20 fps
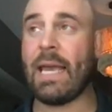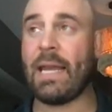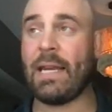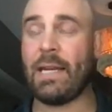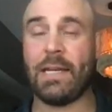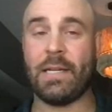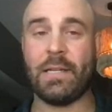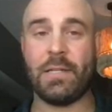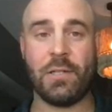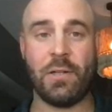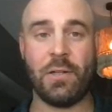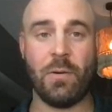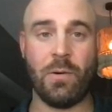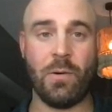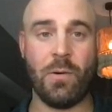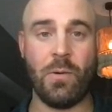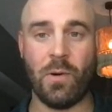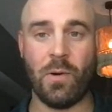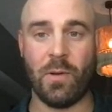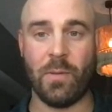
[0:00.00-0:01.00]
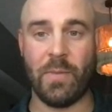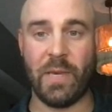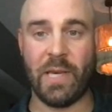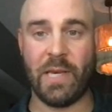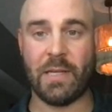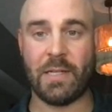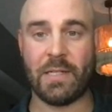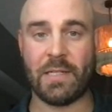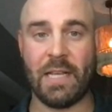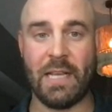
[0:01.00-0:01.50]
And it is so cool
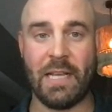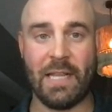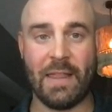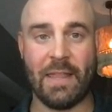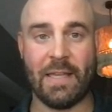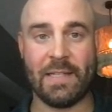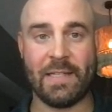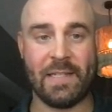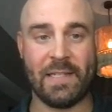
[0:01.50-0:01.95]
because the